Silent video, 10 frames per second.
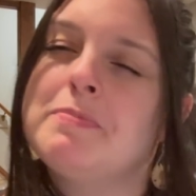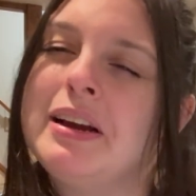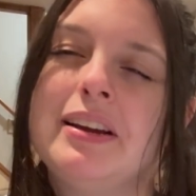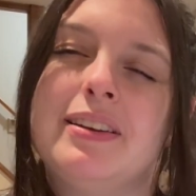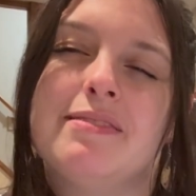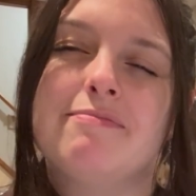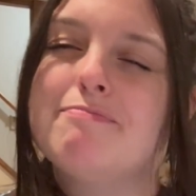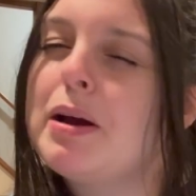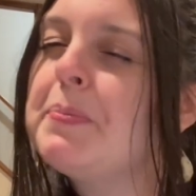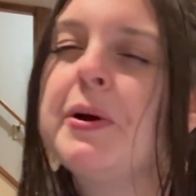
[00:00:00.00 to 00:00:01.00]

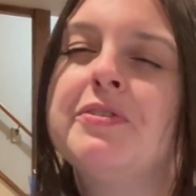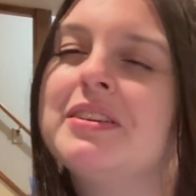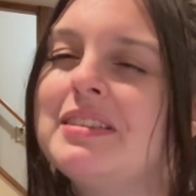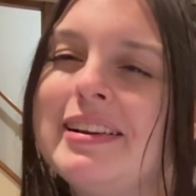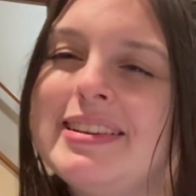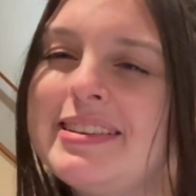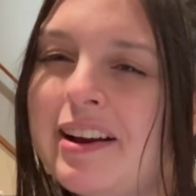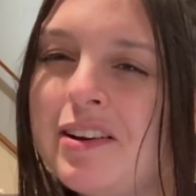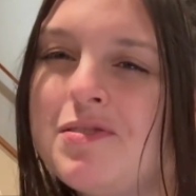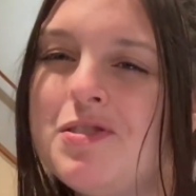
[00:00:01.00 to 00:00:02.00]
my perfect tiny
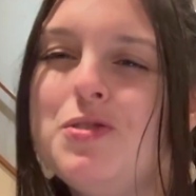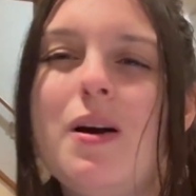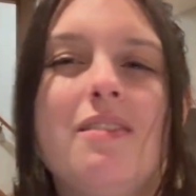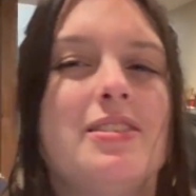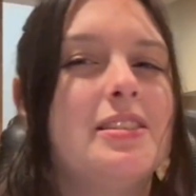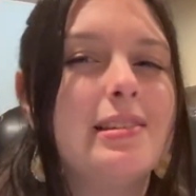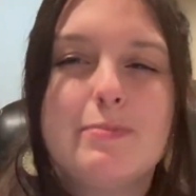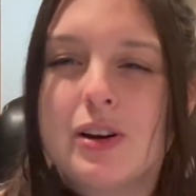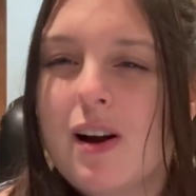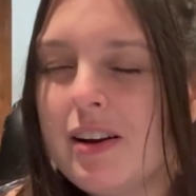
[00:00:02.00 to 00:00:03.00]
town. You have a
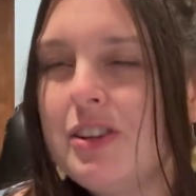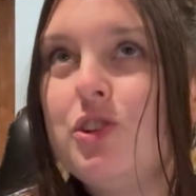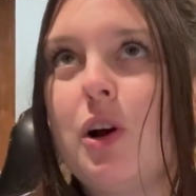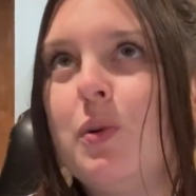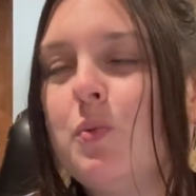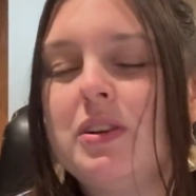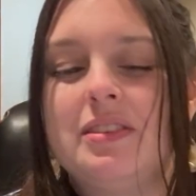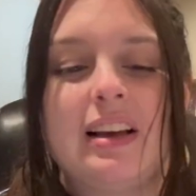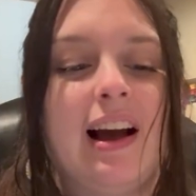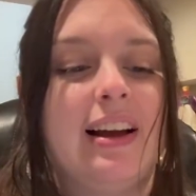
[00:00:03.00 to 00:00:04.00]
summer cottage on one
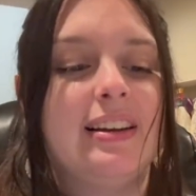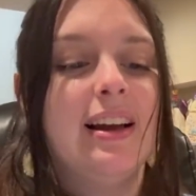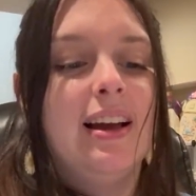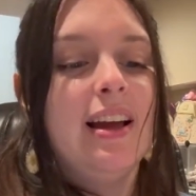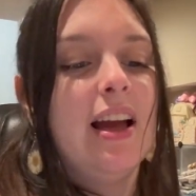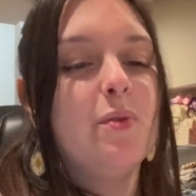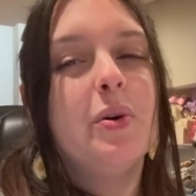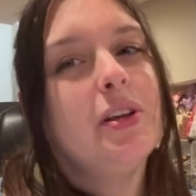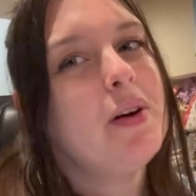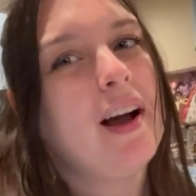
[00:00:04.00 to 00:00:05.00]
side, and
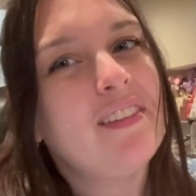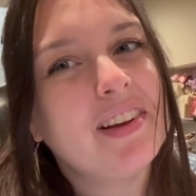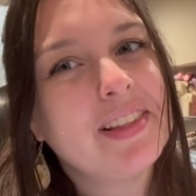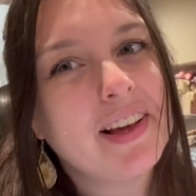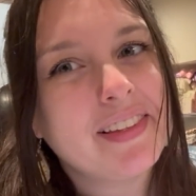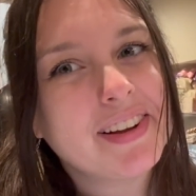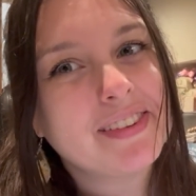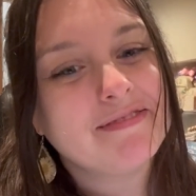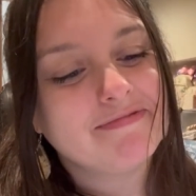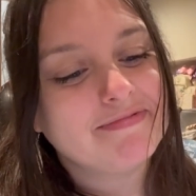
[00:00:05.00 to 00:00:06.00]
what do you have on the other?
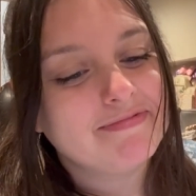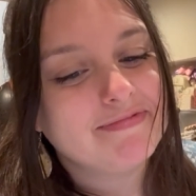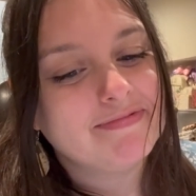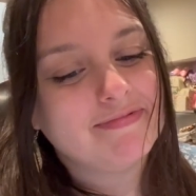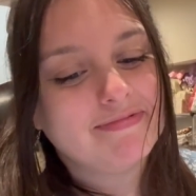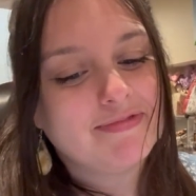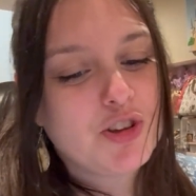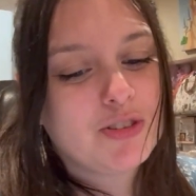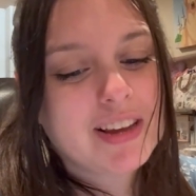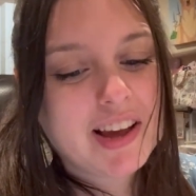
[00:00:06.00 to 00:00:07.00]

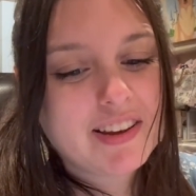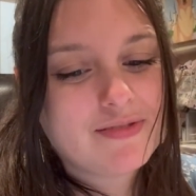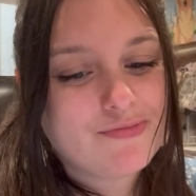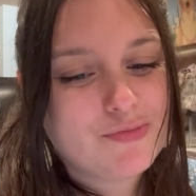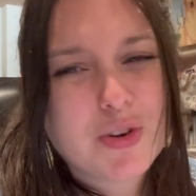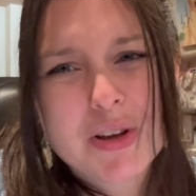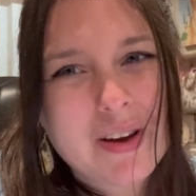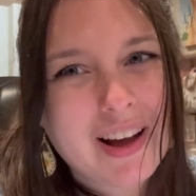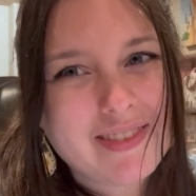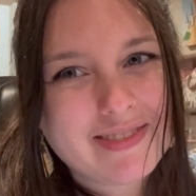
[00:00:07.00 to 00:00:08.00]
You say? What do you
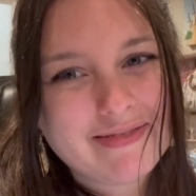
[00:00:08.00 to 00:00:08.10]
have?